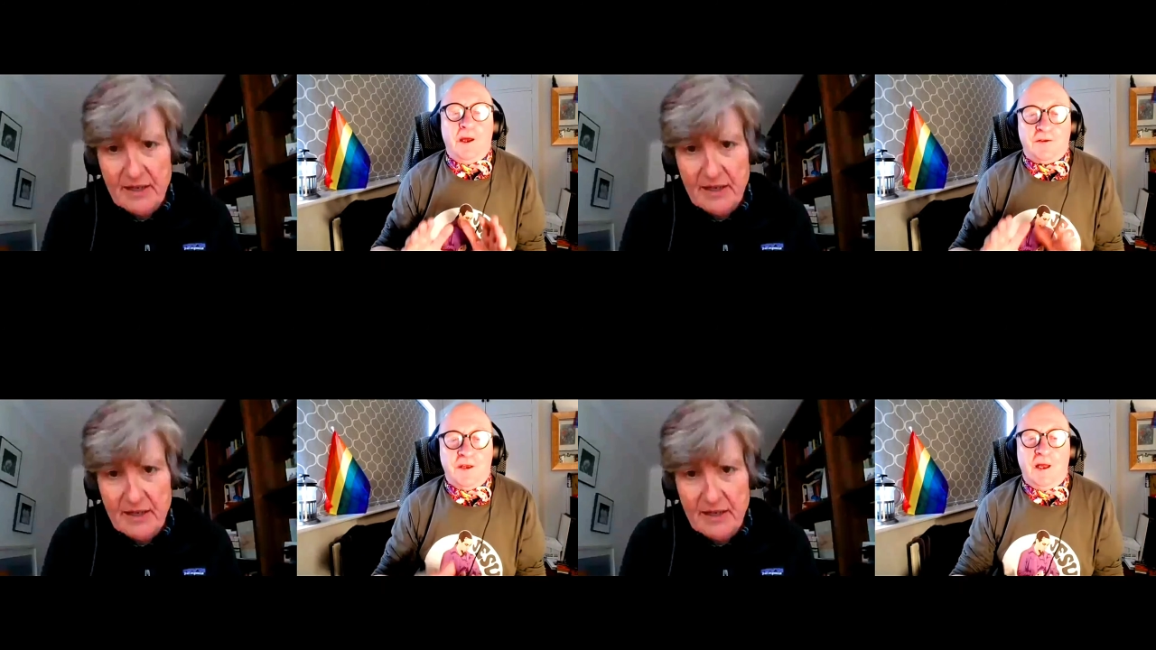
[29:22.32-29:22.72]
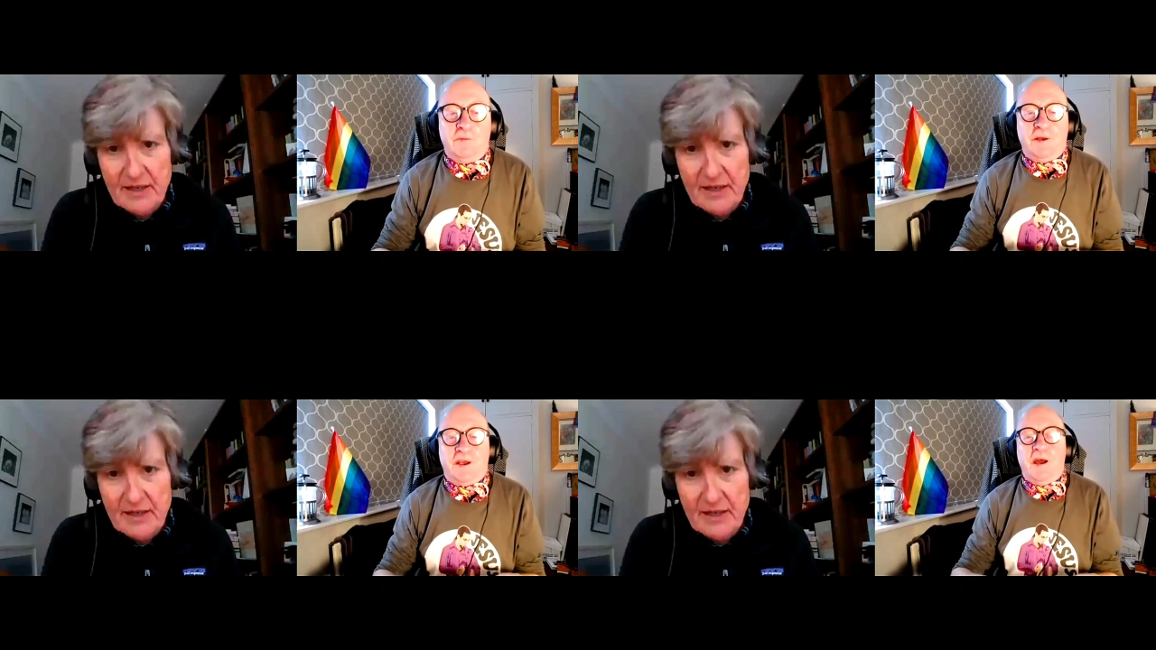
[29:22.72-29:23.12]
Speaker 1: like Nell
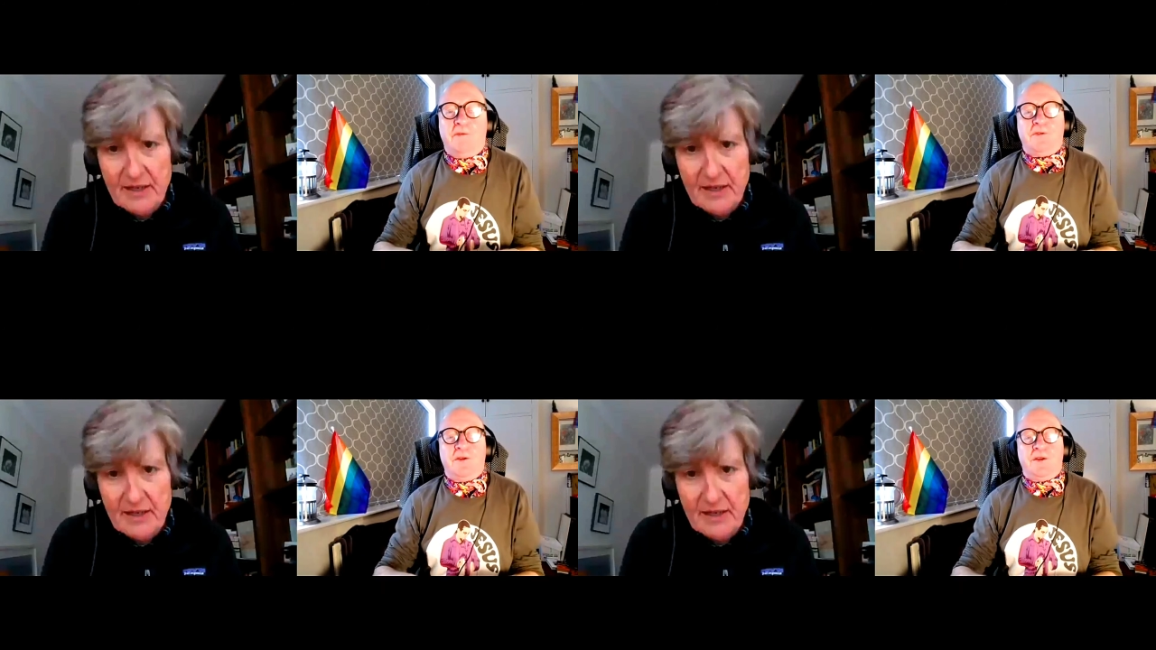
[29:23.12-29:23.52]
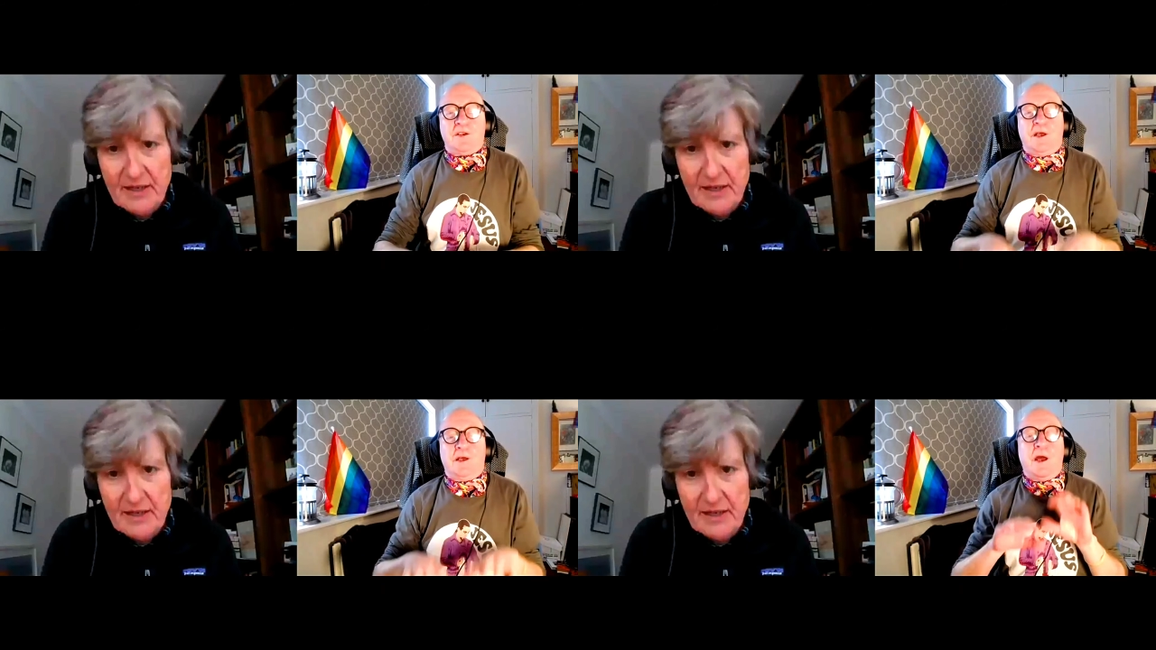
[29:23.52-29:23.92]
McCafferty and things
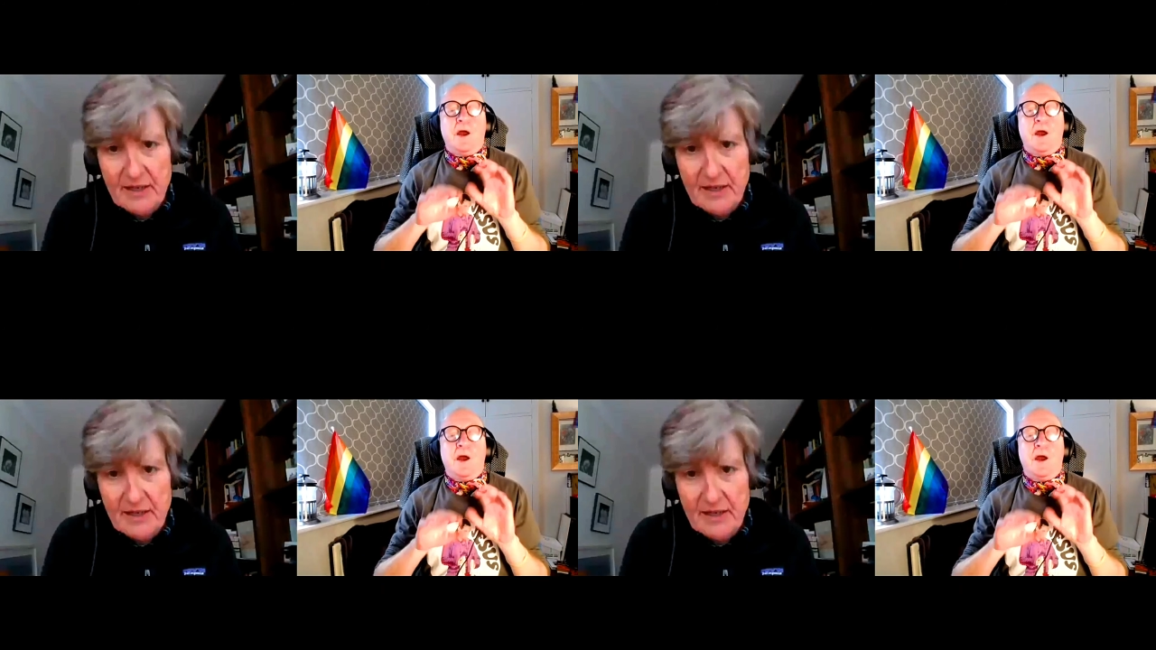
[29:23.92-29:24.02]
like that.